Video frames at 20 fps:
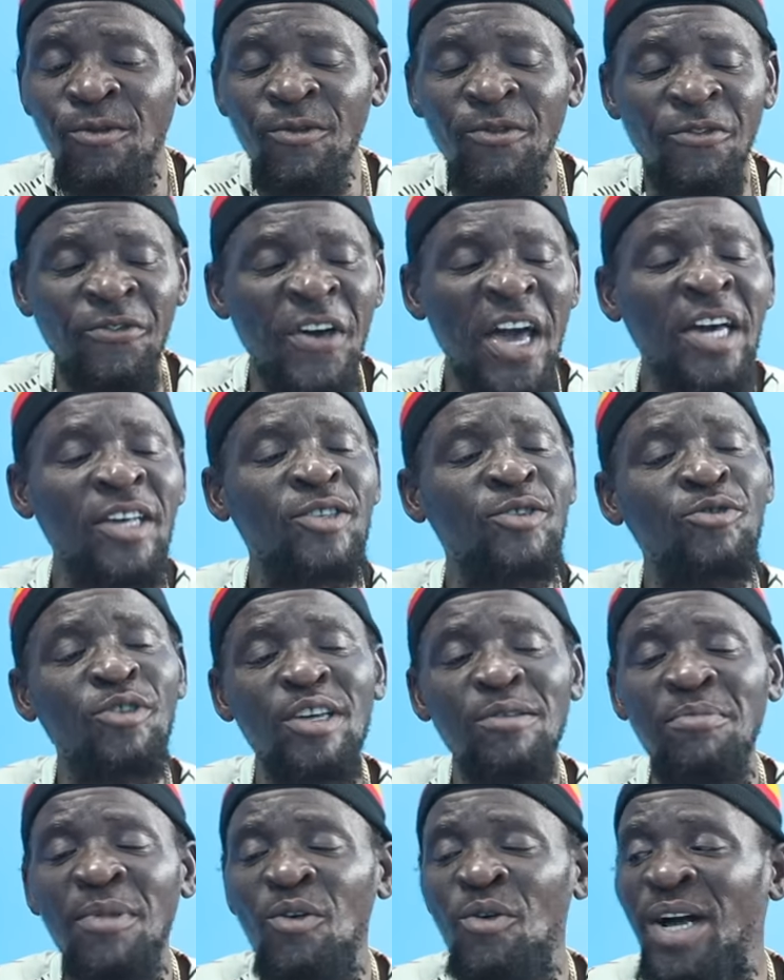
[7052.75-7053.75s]
vexed
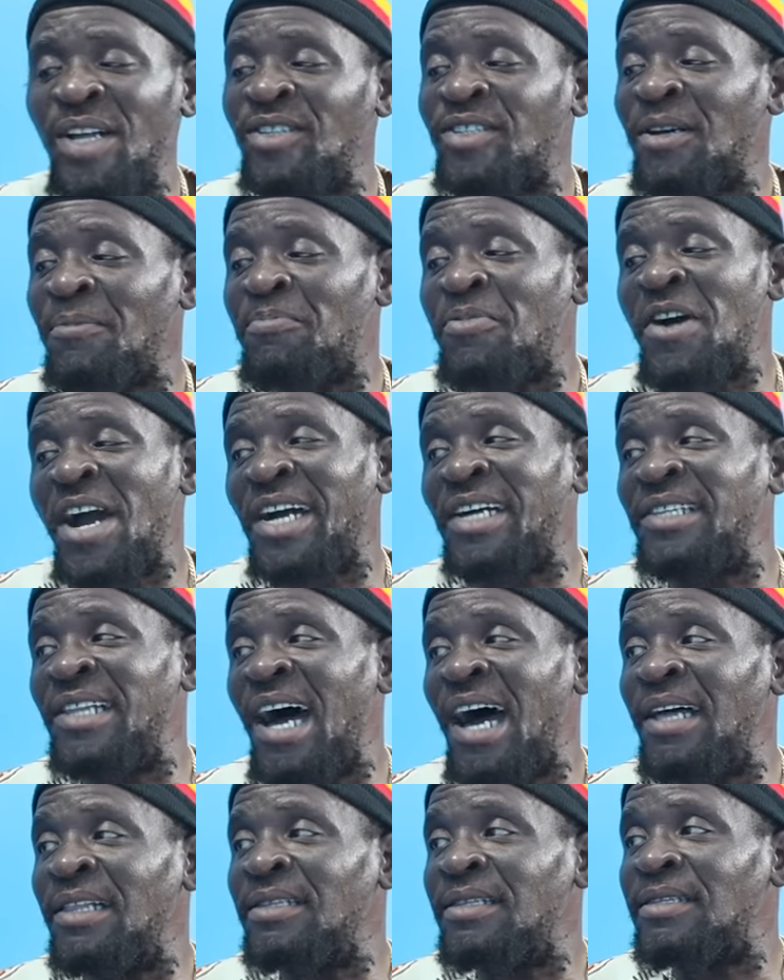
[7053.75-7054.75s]
with me when she
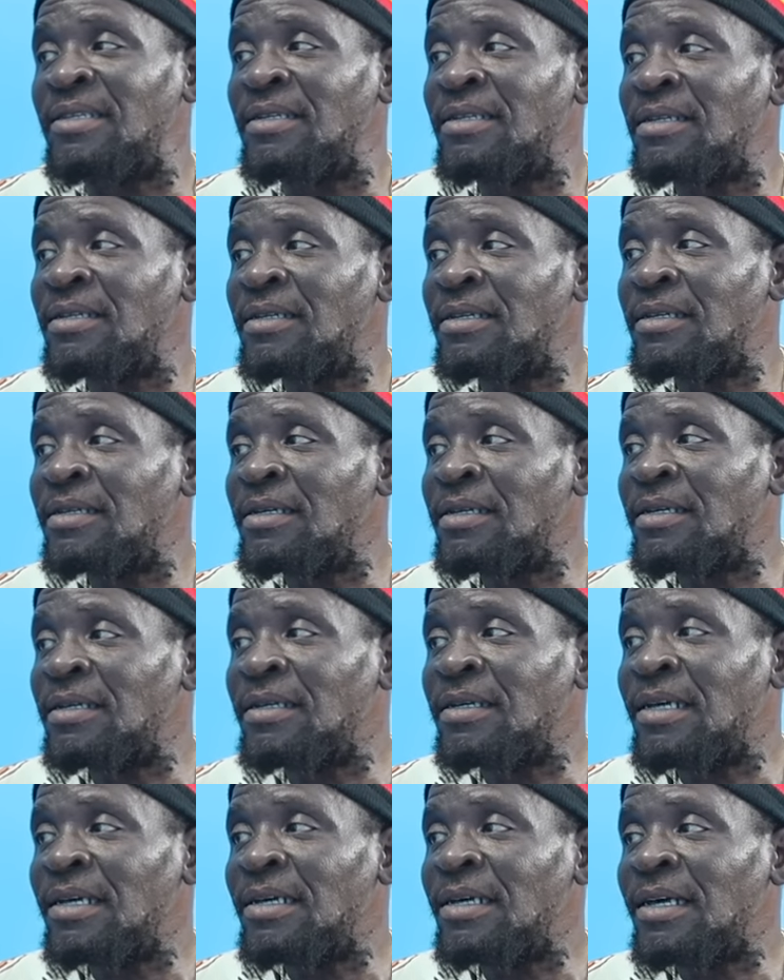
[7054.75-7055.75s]
pregnant.
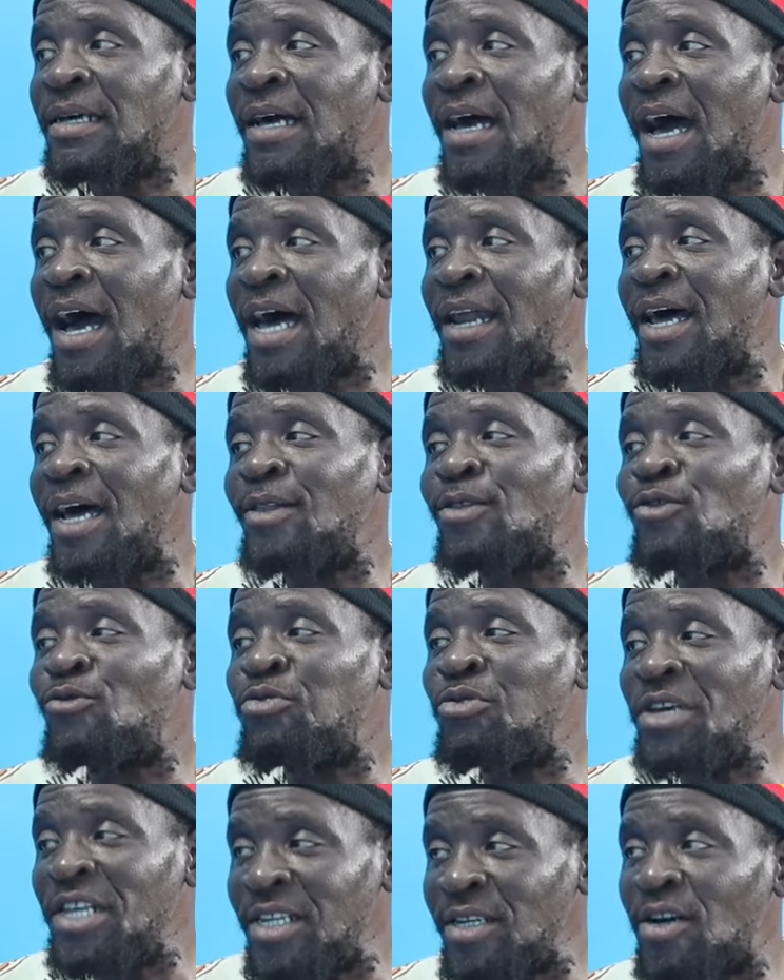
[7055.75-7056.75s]
And a
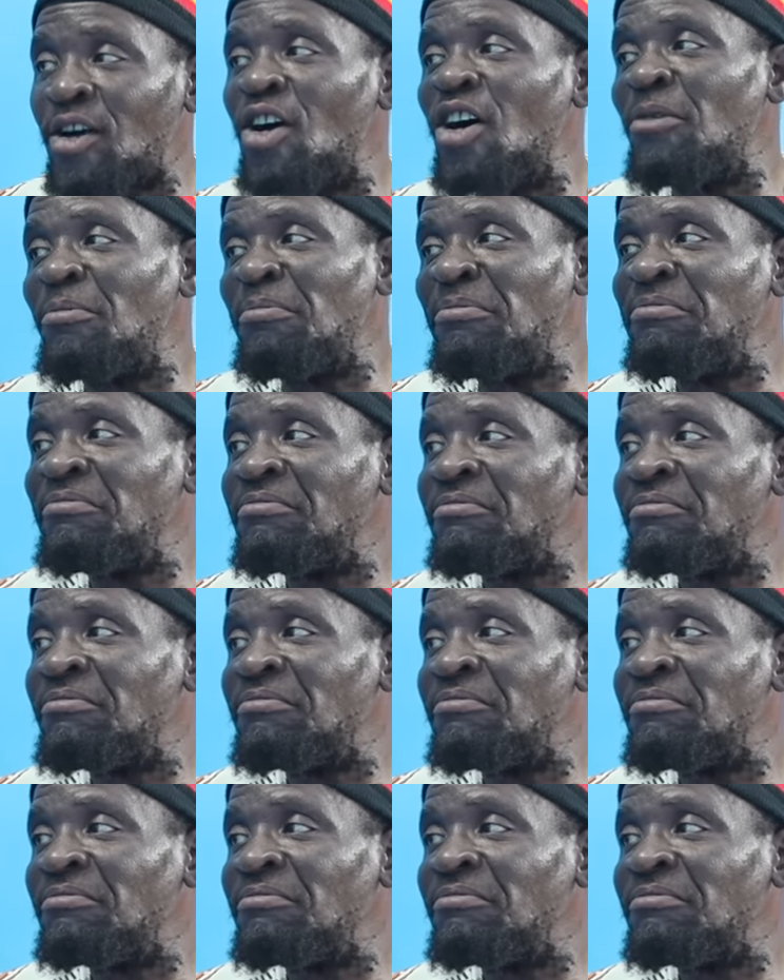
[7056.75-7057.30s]
twin come.